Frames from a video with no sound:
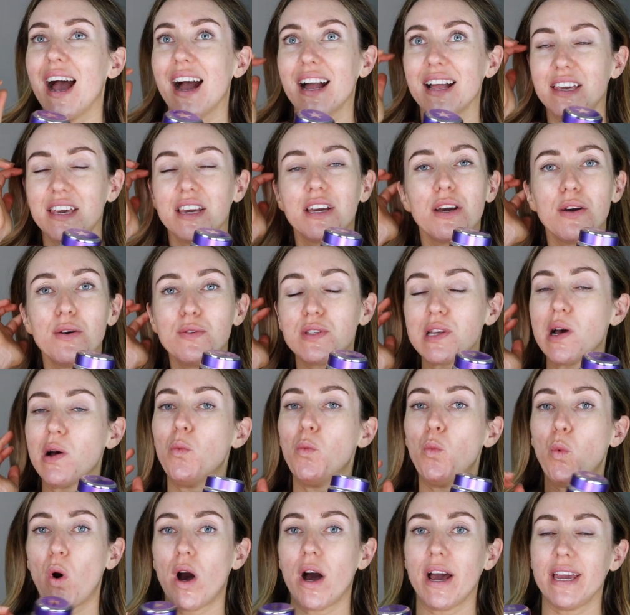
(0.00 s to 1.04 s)
And it goes
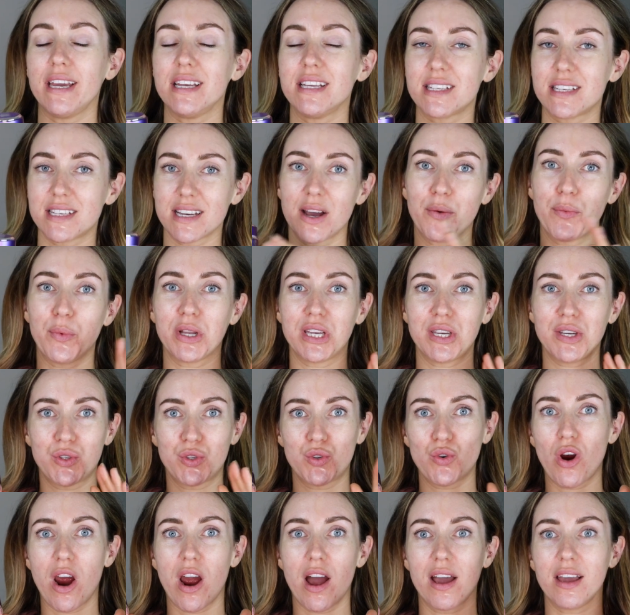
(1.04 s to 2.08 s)
on white, and when it
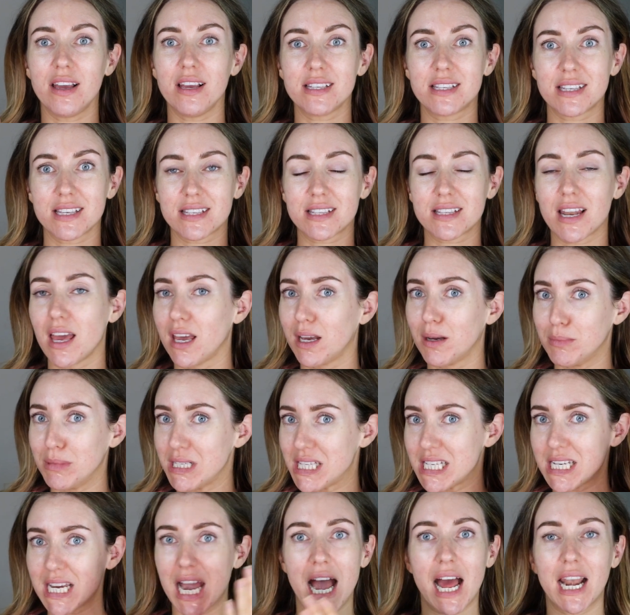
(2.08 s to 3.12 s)
dries, it's like
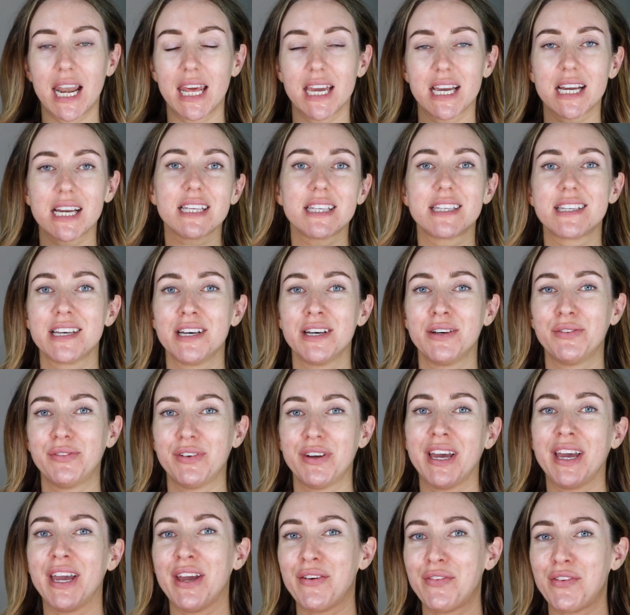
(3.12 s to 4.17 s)
metallic
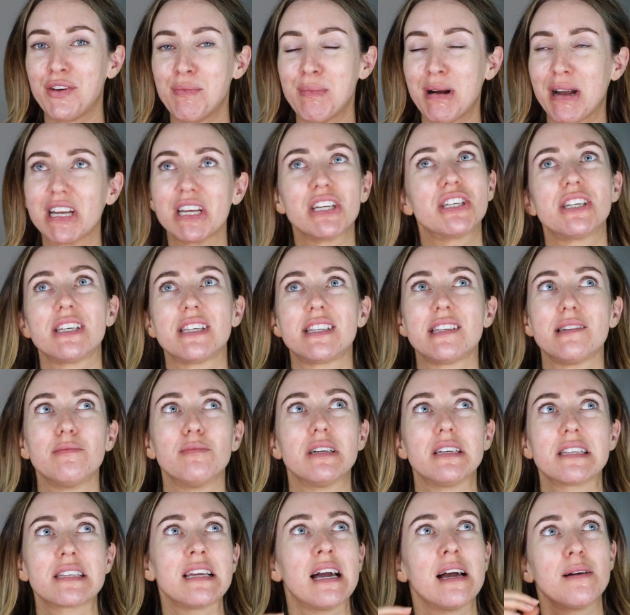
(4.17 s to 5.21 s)
silver. If you managed to see
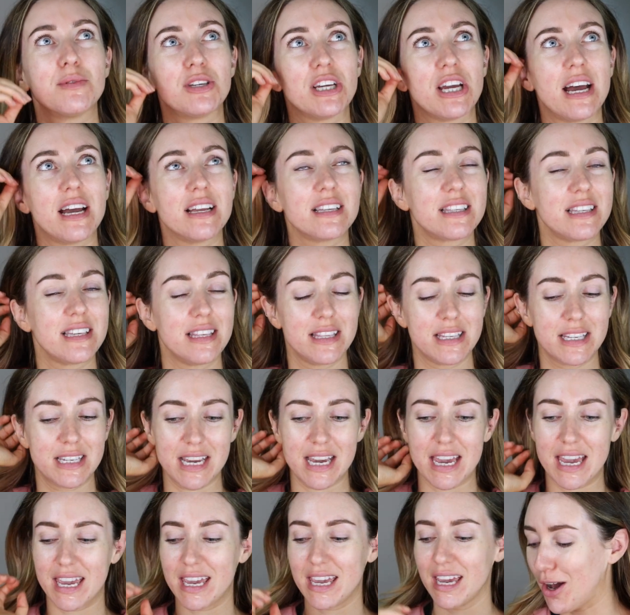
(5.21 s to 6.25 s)
my Snapchats the other
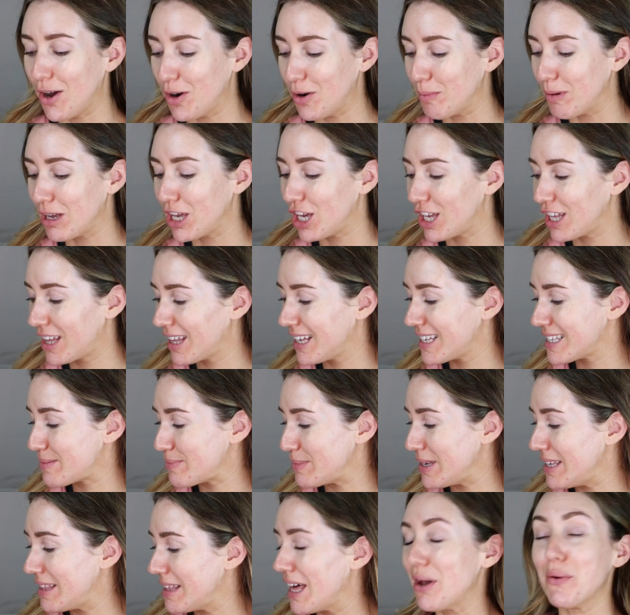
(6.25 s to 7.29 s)
day, oh my goodness
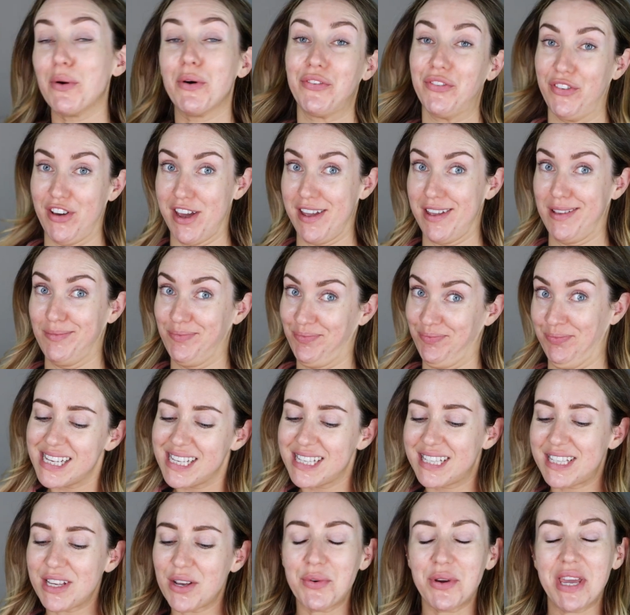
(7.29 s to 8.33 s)
me, they were fun.
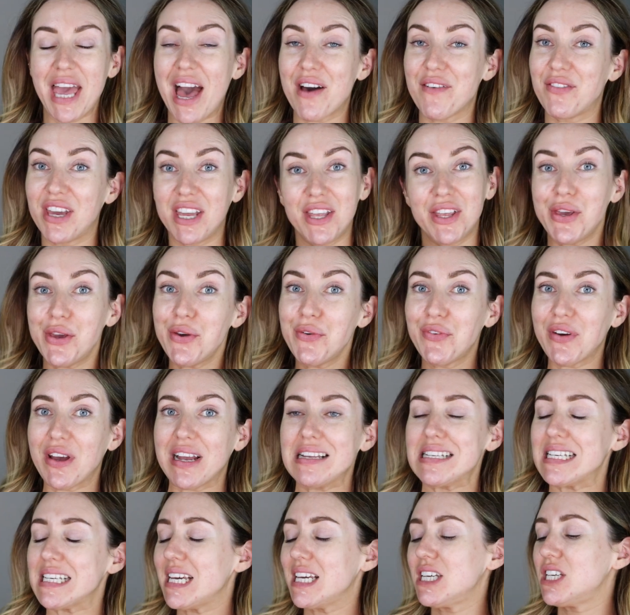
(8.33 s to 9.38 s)
So we have a new
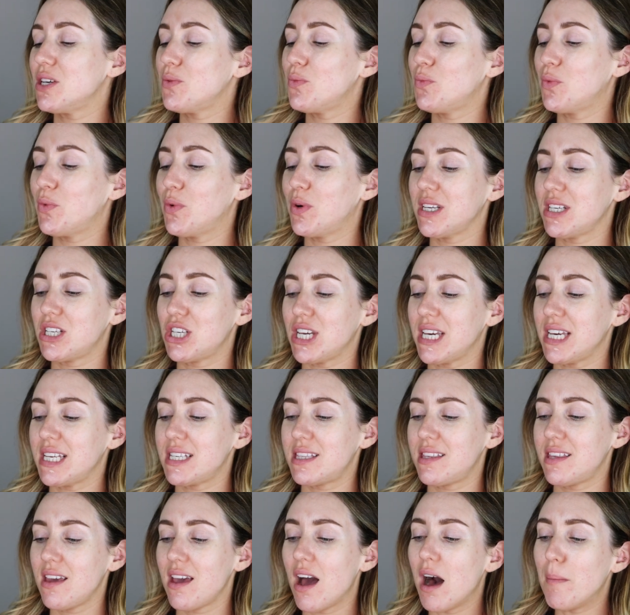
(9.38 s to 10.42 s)
foundation, which
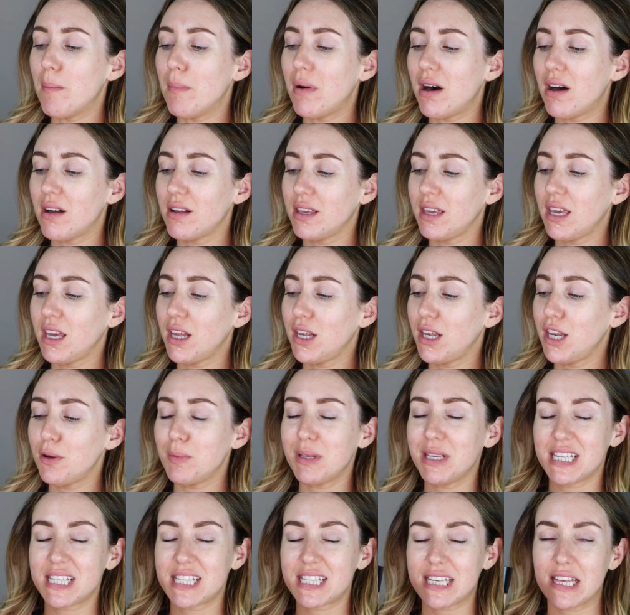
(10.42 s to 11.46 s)
is the Armani
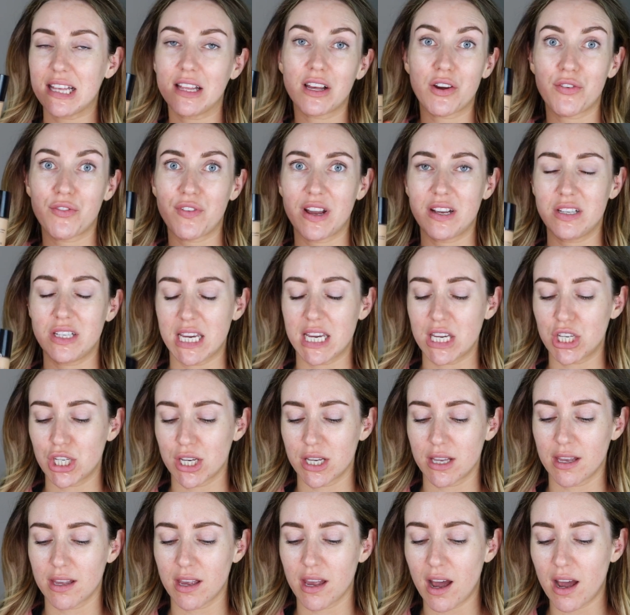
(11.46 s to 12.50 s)
Luminous Silk
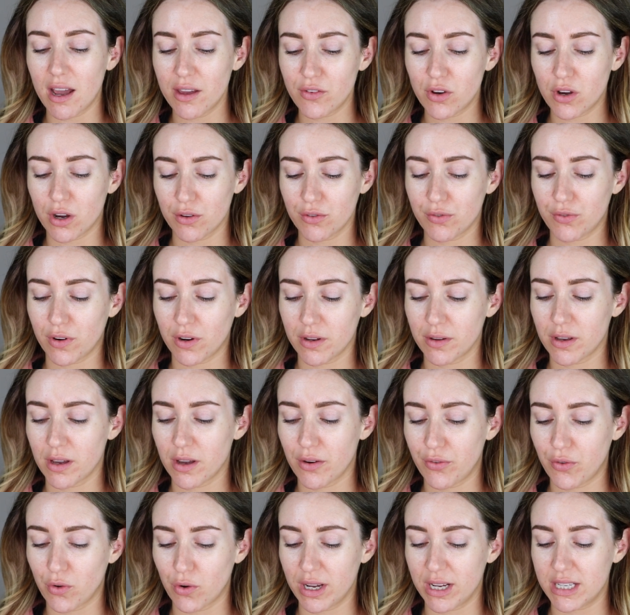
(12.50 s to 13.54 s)
Foundation. And I've gone
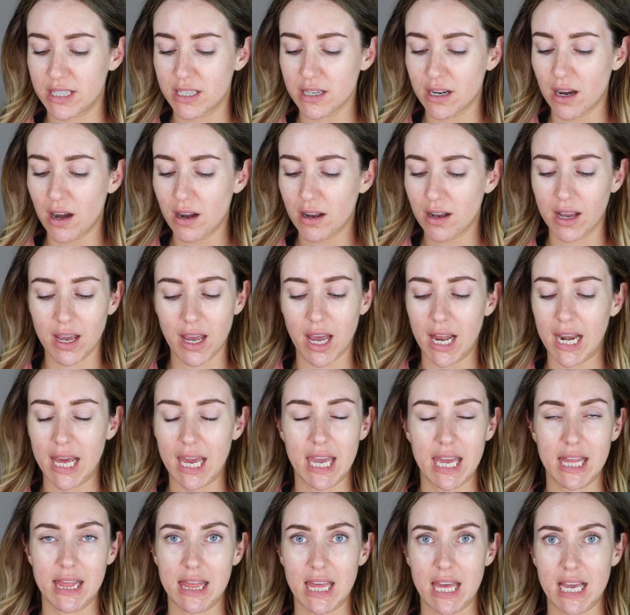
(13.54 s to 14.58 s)
for a darker color
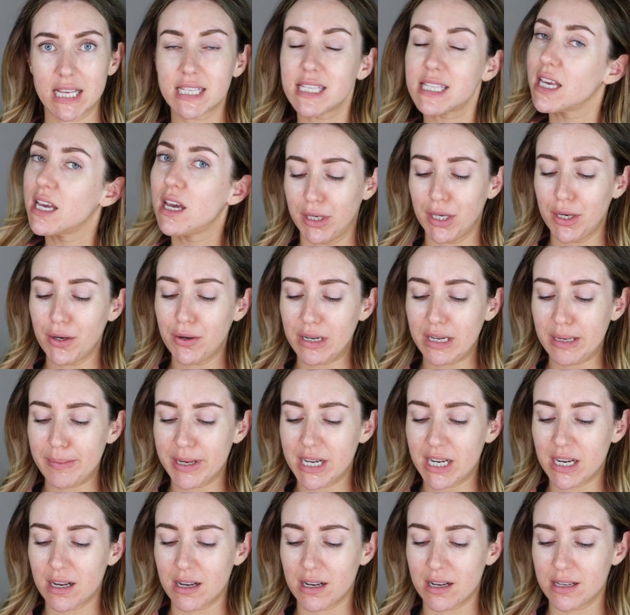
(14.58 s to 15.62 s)
in this, purely
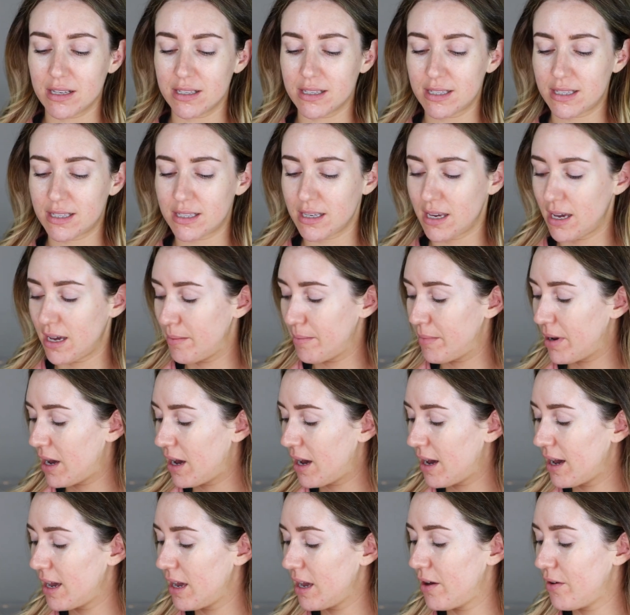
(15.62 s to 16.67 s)
because
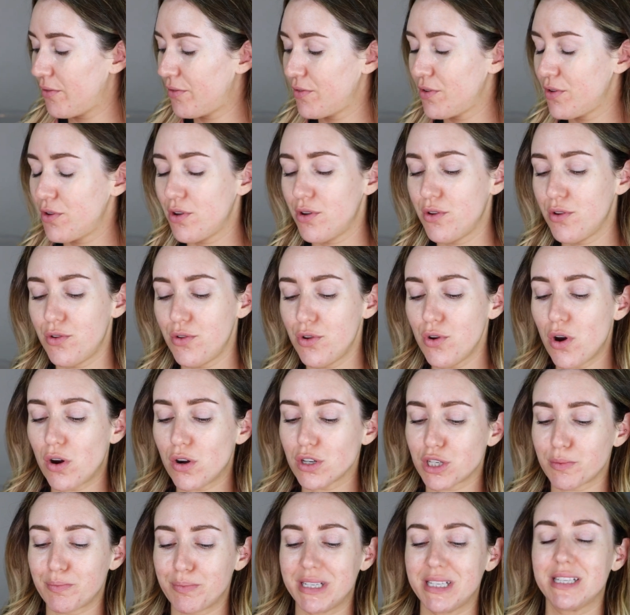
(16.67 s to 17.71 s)
I have
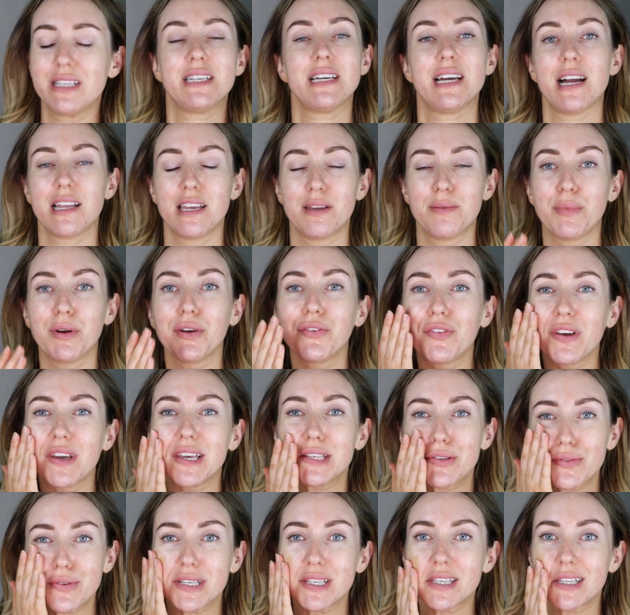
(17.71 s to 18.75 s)
not been tanning my
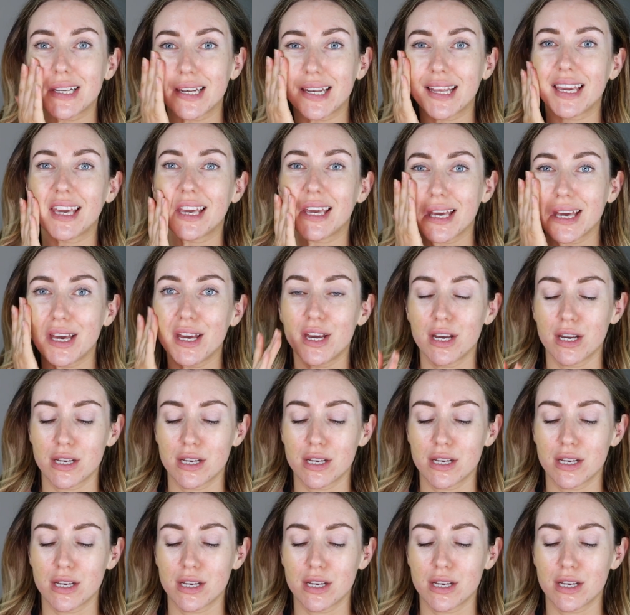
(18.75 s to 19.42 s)
face recently.